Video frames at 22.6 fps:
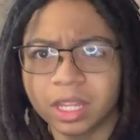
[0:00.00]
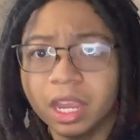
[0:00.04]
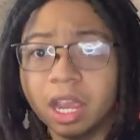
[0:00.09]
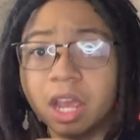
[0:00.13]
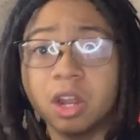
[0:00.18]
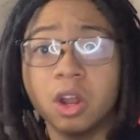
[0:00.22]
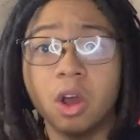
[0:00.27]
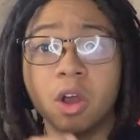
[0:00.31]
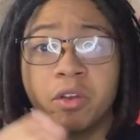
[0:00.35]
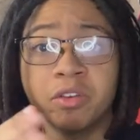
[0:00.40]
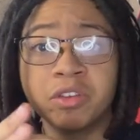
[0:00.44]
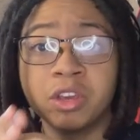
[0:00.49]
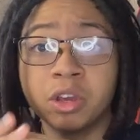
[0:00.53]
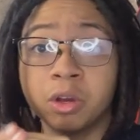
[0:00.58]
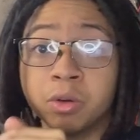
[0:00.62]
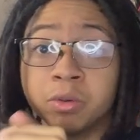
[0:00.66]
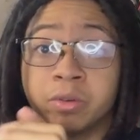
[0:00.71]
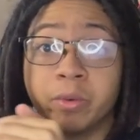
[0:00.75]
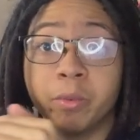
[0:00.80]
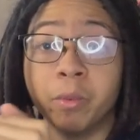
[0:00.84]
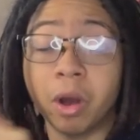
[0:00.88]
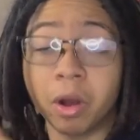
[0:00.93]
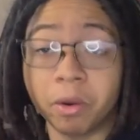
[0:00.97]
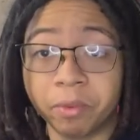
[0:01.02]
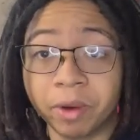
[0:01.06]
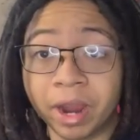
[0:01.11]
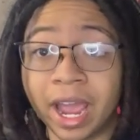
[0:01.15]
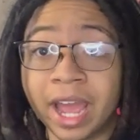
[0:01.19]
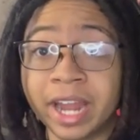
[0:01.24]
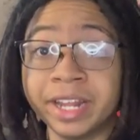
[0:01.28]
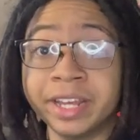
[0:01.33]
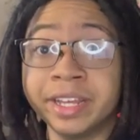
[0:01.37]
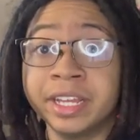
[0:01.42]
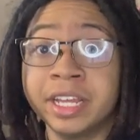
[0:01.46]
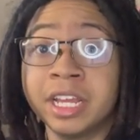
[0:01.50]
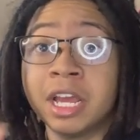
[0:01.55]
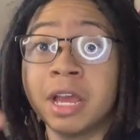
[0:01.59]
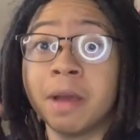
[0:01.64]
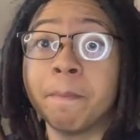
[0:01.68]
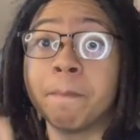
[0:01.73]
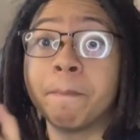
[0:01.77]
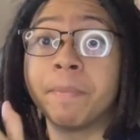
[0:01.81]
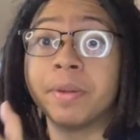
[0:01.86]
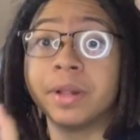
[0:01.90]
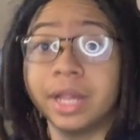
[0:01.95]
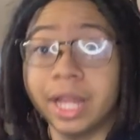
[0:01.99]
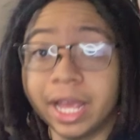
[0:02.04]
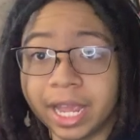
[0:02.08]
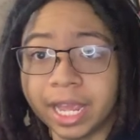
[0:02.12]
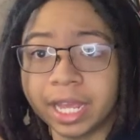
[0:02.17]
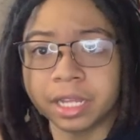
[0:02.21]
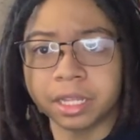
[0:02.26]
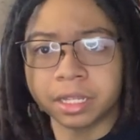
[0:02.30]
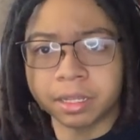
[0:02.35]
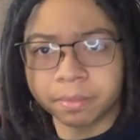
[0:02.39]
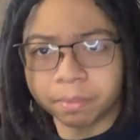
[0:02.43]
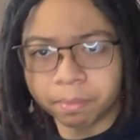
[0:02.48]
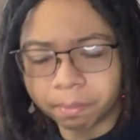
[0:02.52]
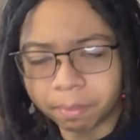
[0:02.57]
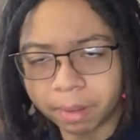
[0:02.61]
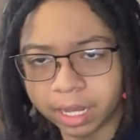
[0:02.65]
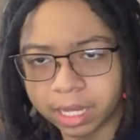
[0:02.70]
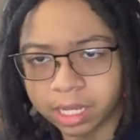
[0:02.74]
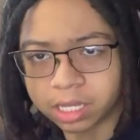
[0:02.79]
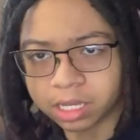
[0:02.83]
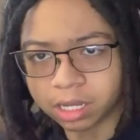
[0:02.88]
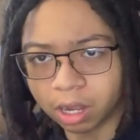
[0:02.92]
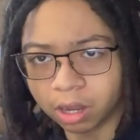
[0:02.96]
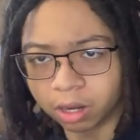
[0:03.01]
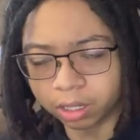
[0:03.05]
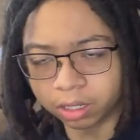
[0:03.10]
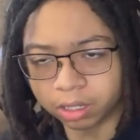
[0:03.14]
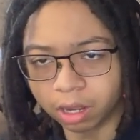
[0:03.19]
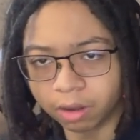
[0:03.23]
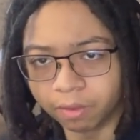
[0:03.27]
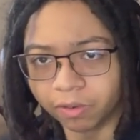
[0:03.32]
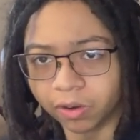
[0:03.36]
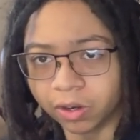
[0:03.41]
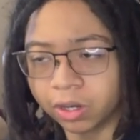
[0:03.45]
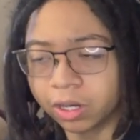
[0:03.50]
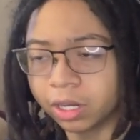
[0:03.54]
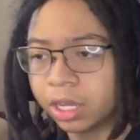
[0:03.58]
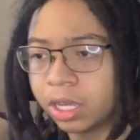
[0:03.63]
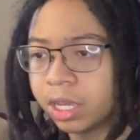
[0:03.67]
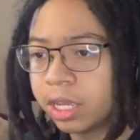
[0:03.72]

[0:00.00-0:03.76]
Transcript: And also, while we're at it, play based on cover.